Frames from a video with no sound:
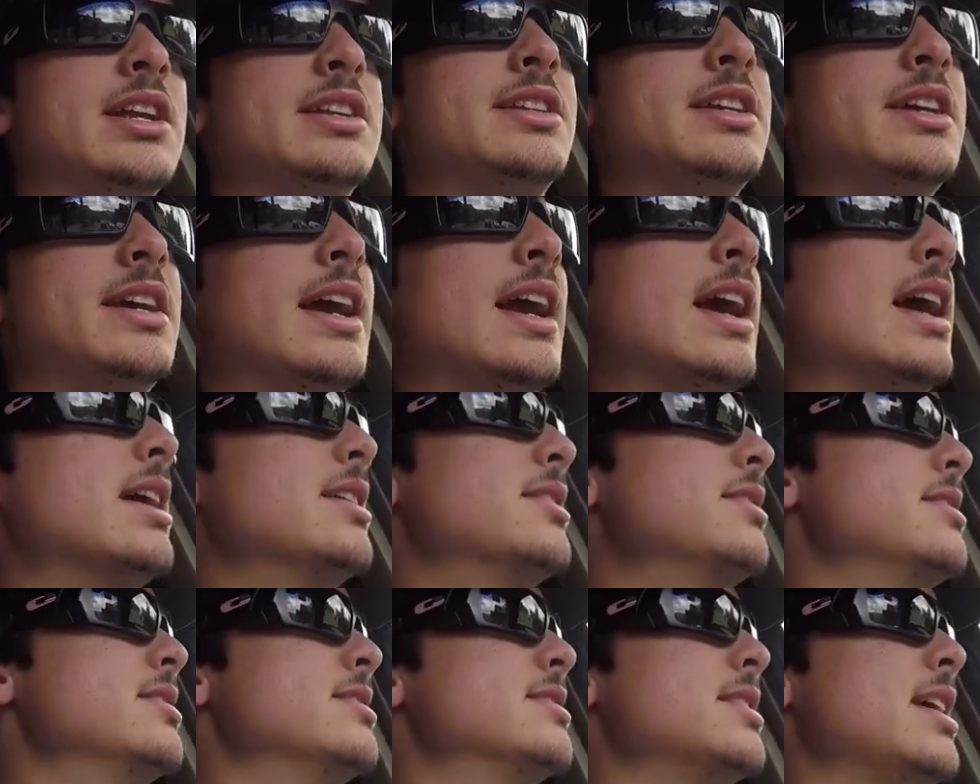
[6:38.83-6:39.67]
to
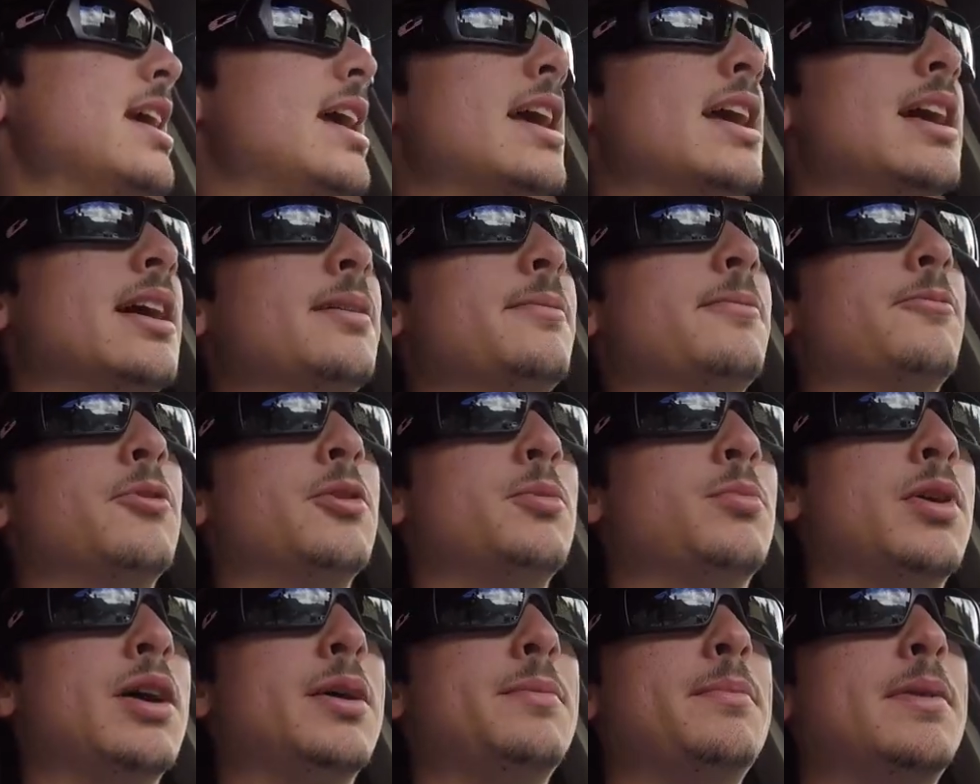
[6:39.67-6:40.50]
Hannah's, and we
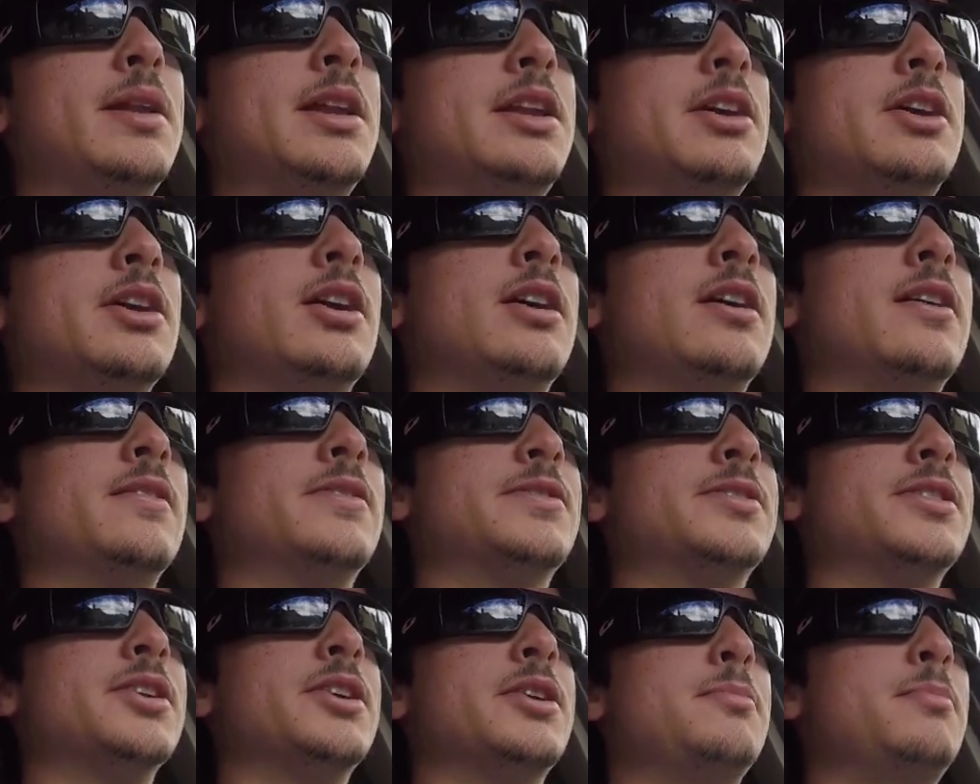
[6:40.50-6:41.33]
played mini golf,
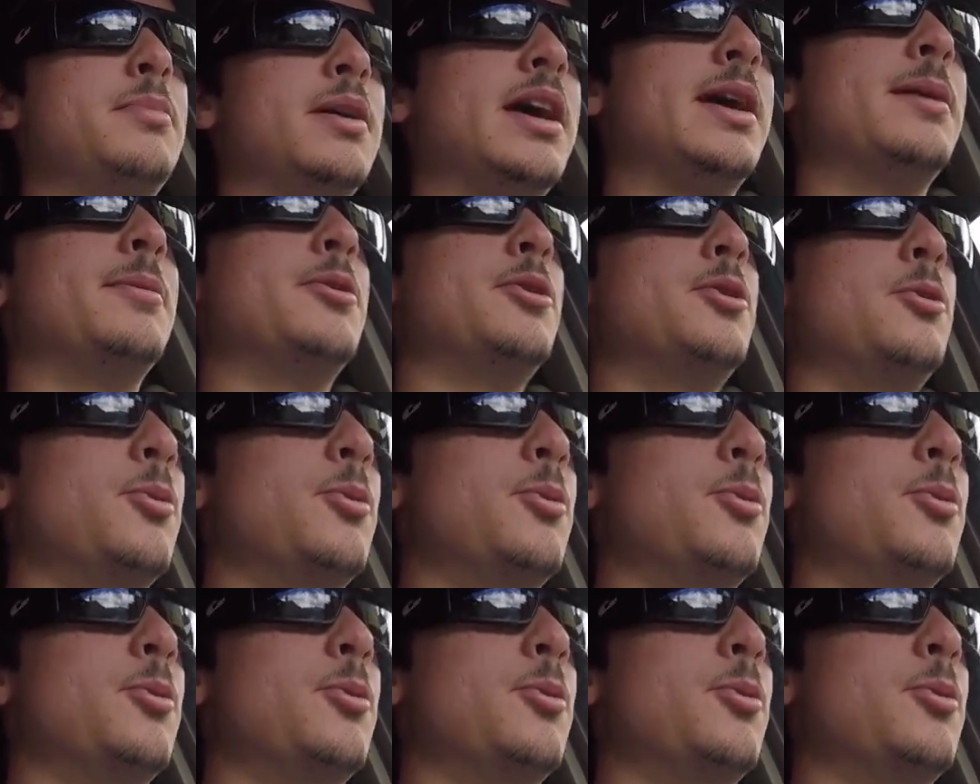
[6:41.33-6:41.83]
so babe, who